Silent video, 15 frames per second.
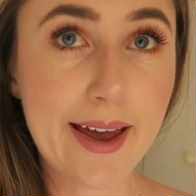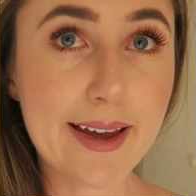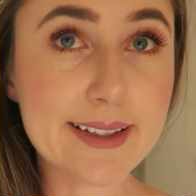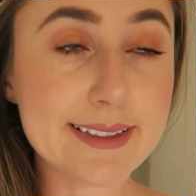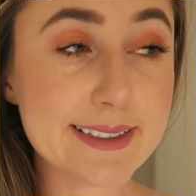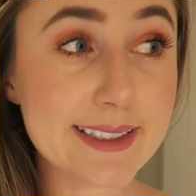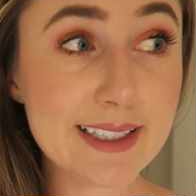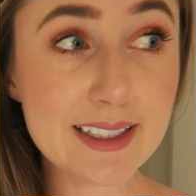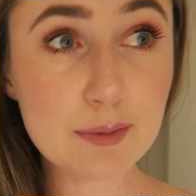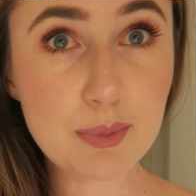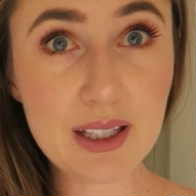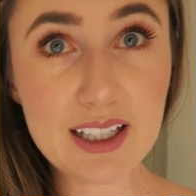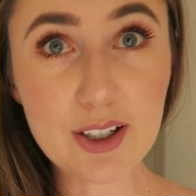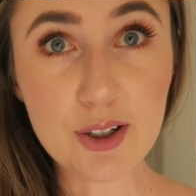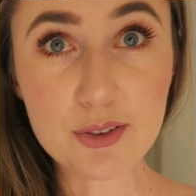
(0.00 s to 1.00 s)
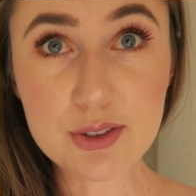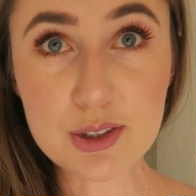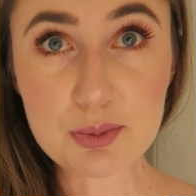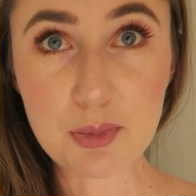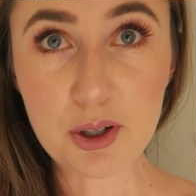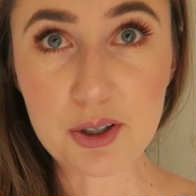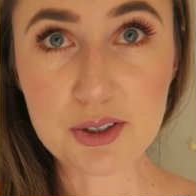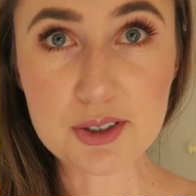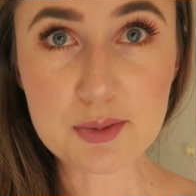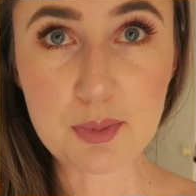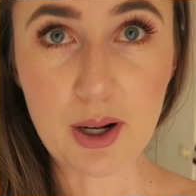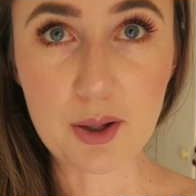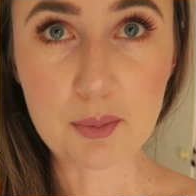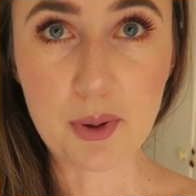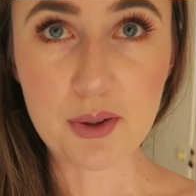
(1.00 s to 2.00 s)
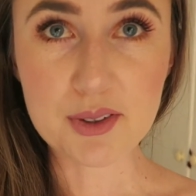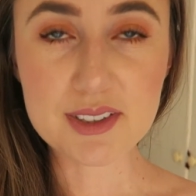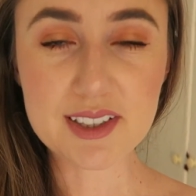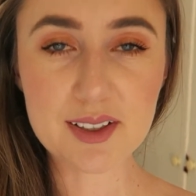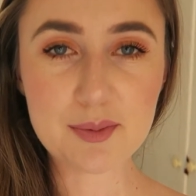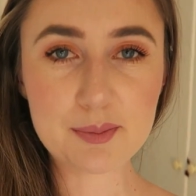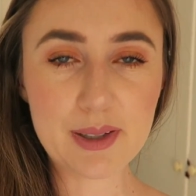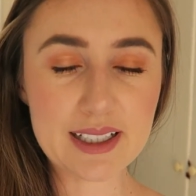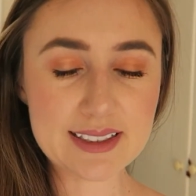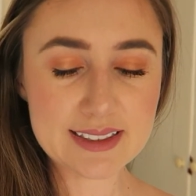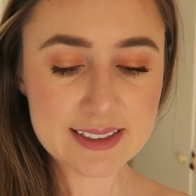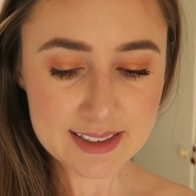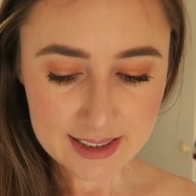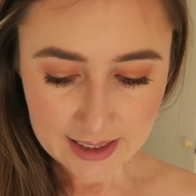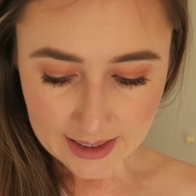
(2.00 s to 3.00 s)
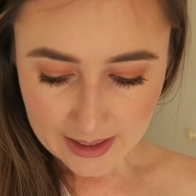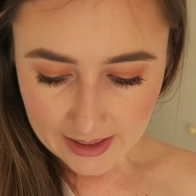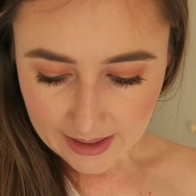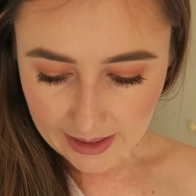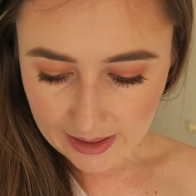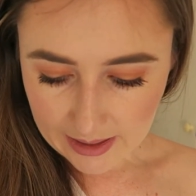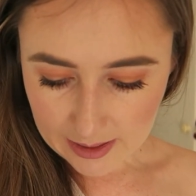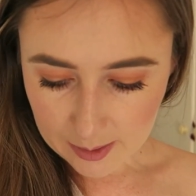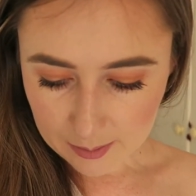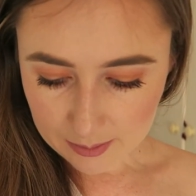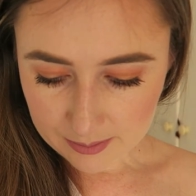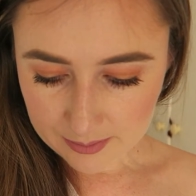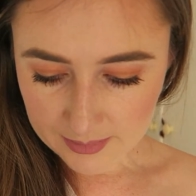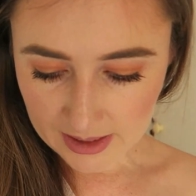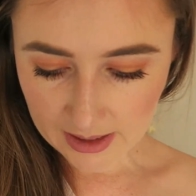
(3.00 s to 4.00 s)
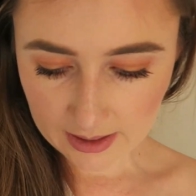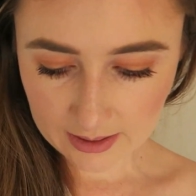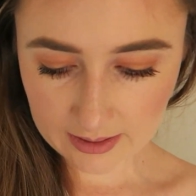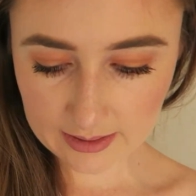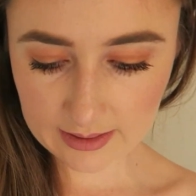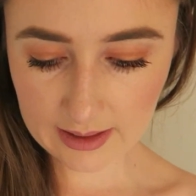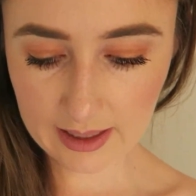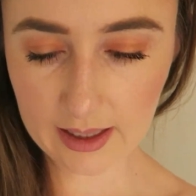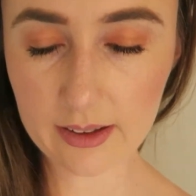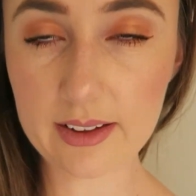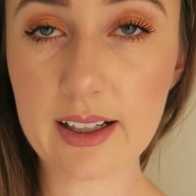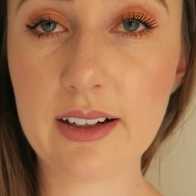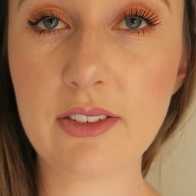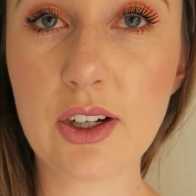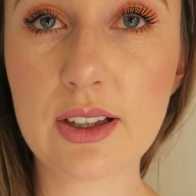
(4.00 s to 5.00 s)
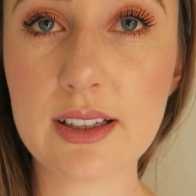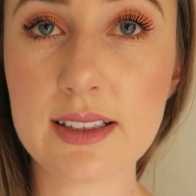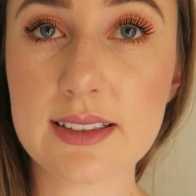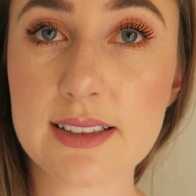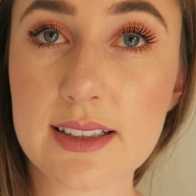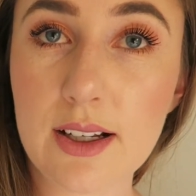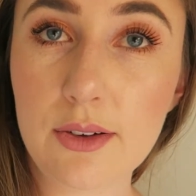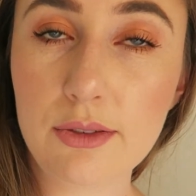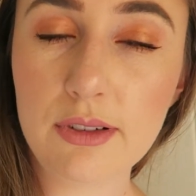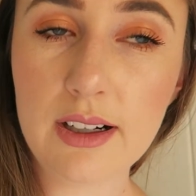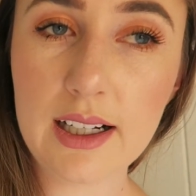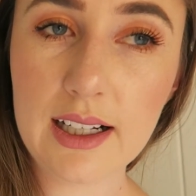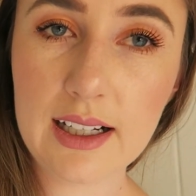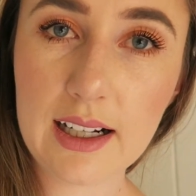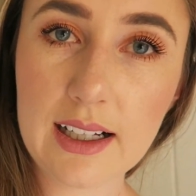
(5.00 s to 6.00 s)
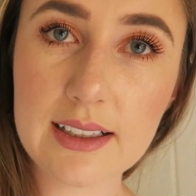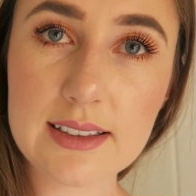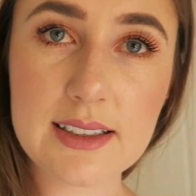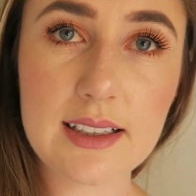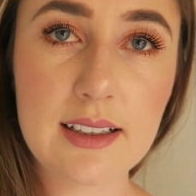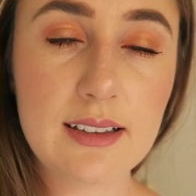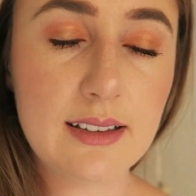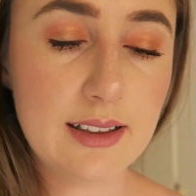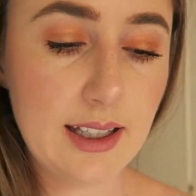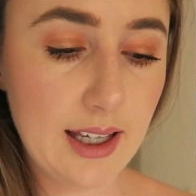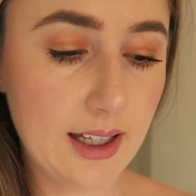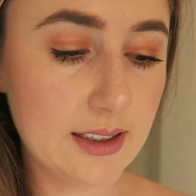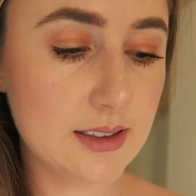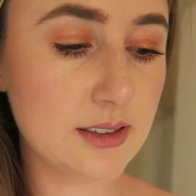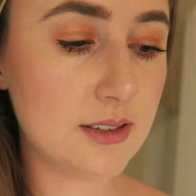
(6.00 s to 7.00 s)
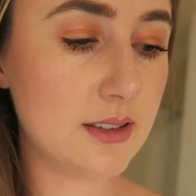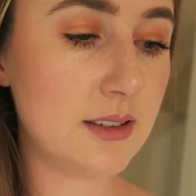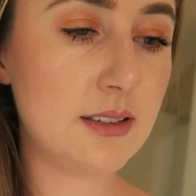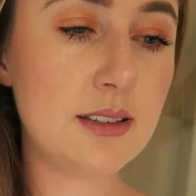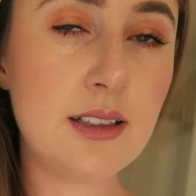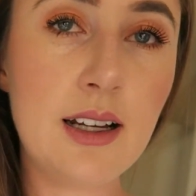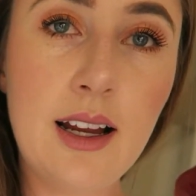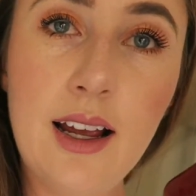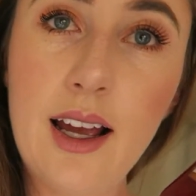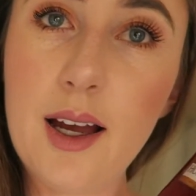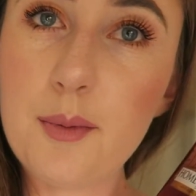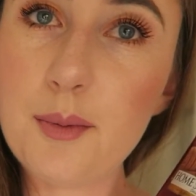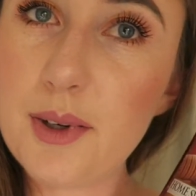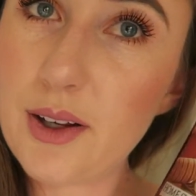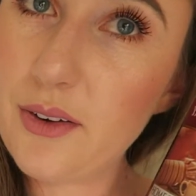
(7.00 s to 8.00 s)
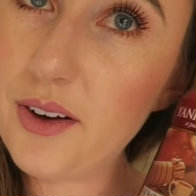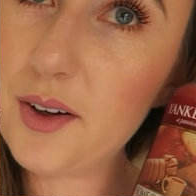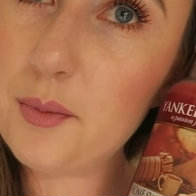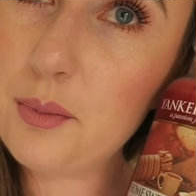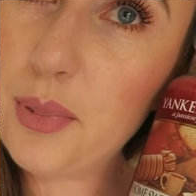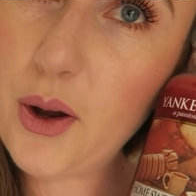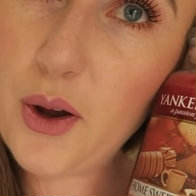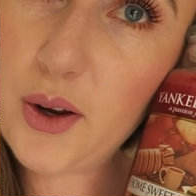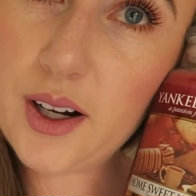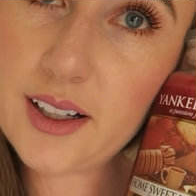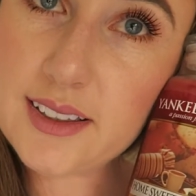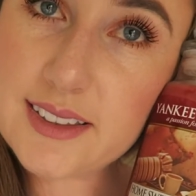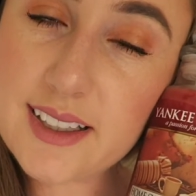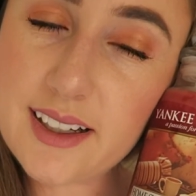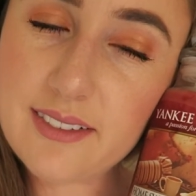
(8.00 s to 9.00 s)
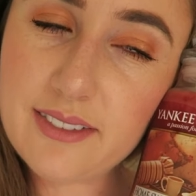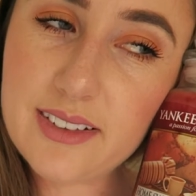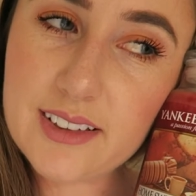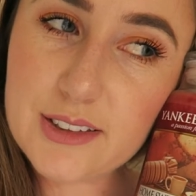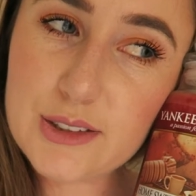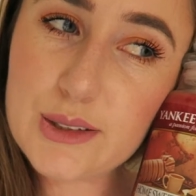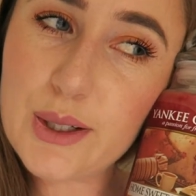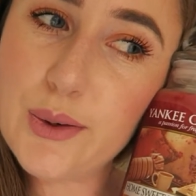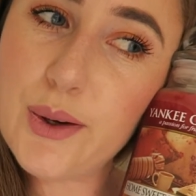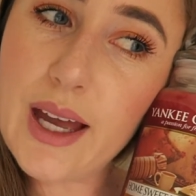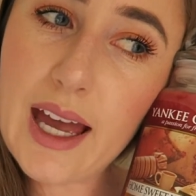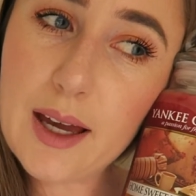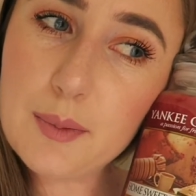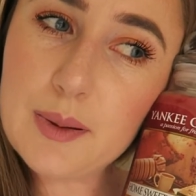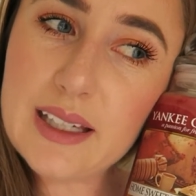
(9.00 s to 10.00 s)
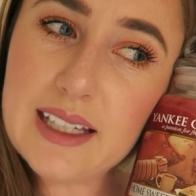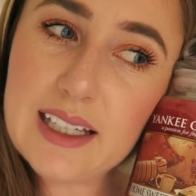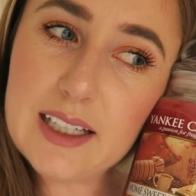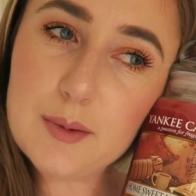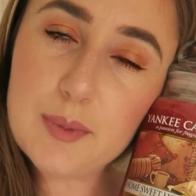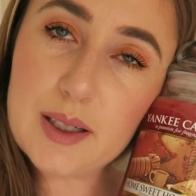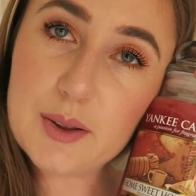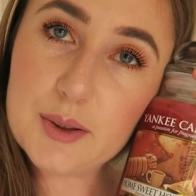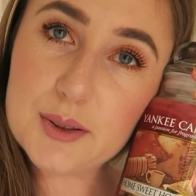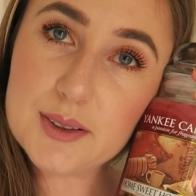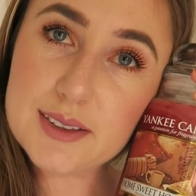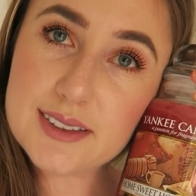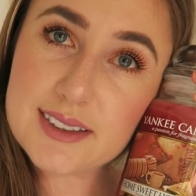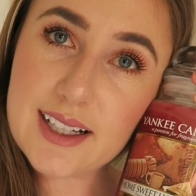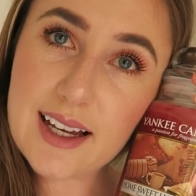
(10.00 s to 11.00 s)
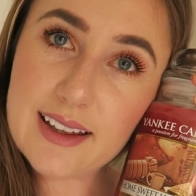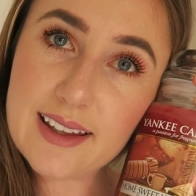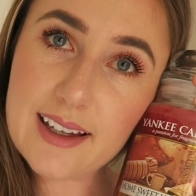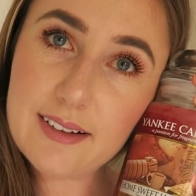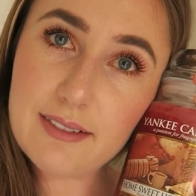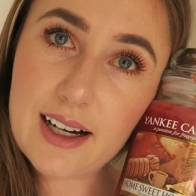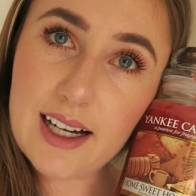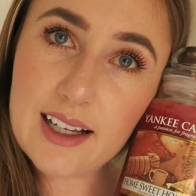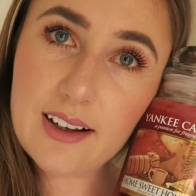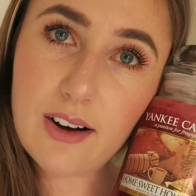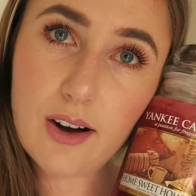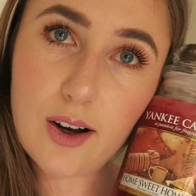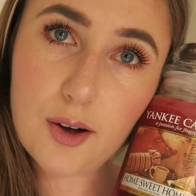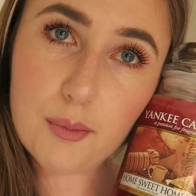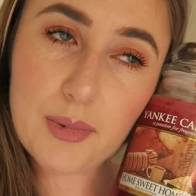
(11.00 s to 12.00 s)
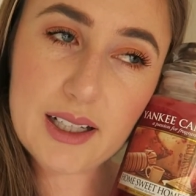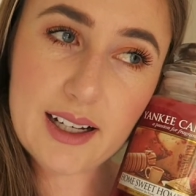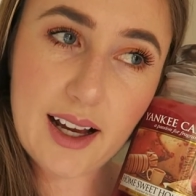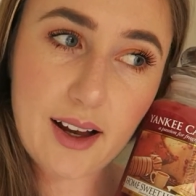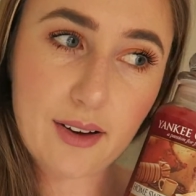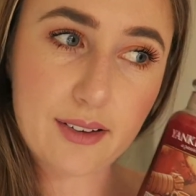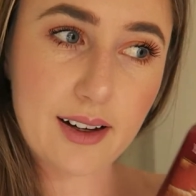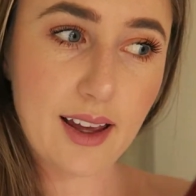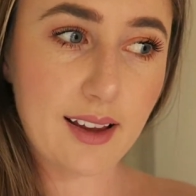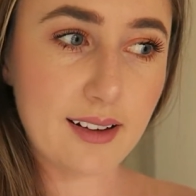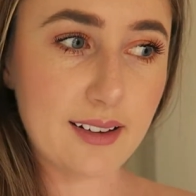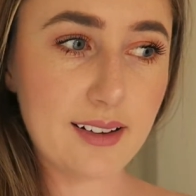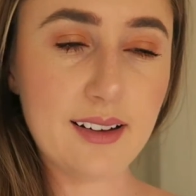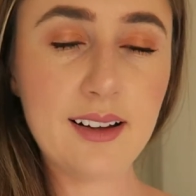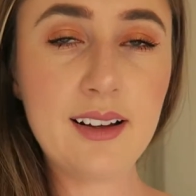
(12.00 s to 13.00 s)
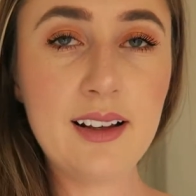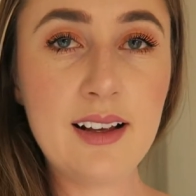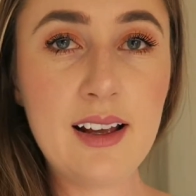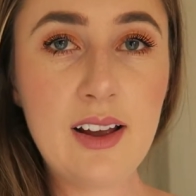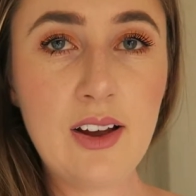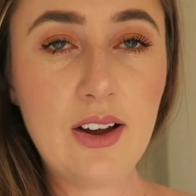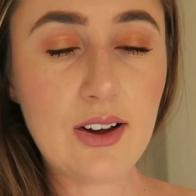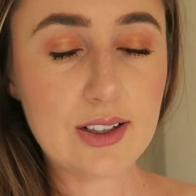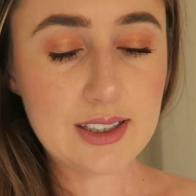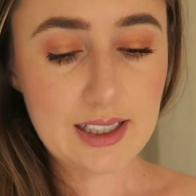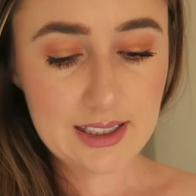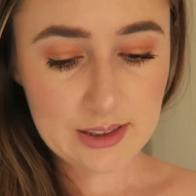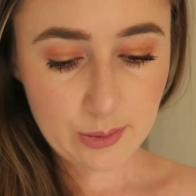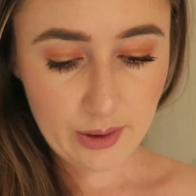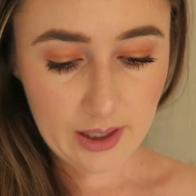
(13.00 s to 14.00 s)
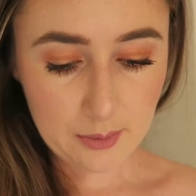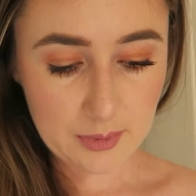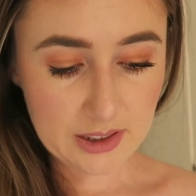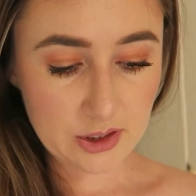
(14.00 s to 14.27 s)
a sneak peek of tomorrow's blog post. But now that I've got this really nice candle, I'm gonna go and burn it and feel so happy, because they really calm me down. And on days where I'm